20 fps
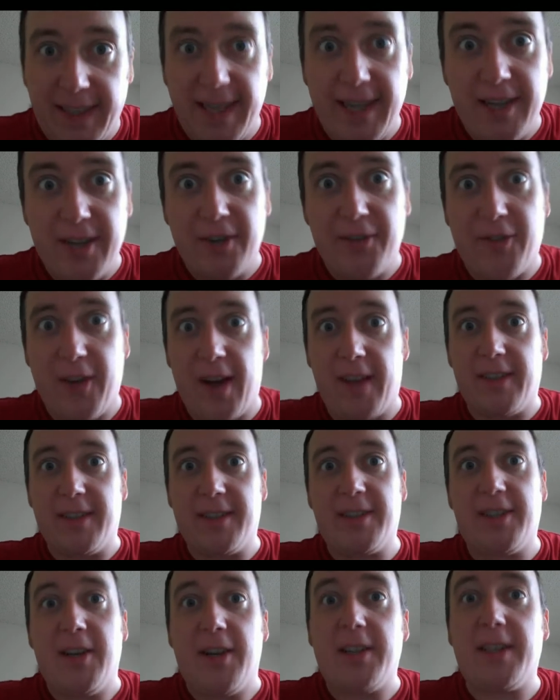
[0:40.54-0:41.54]
key to your
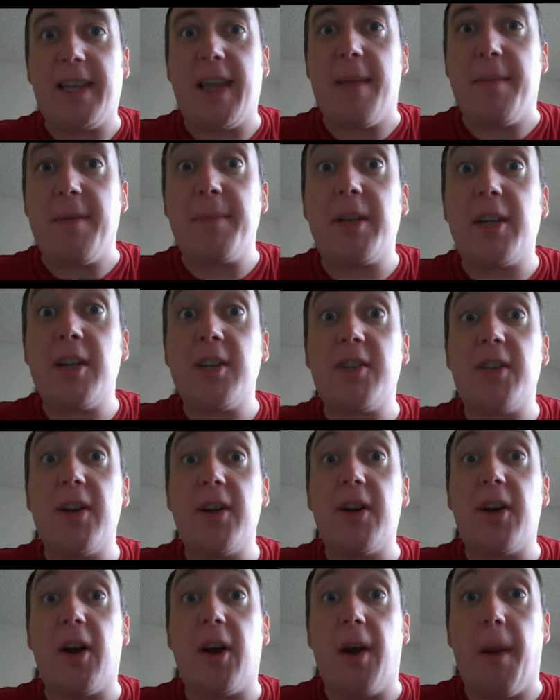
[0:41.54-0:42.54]
father's gun cabinet, because
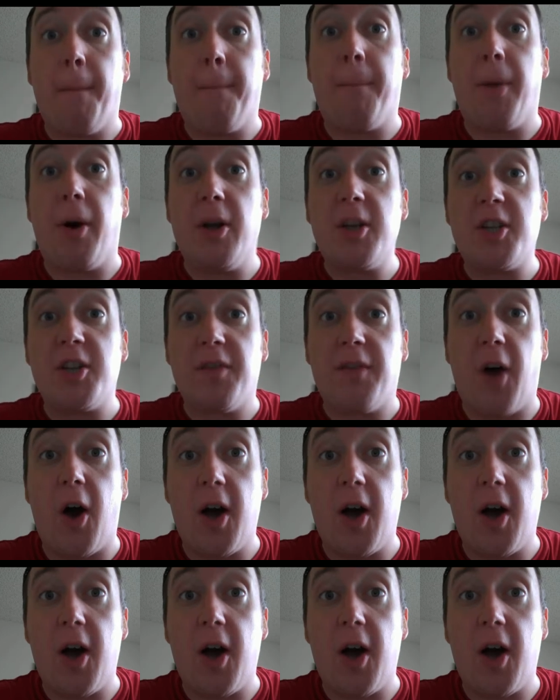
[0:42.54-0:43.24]
there are a bunch of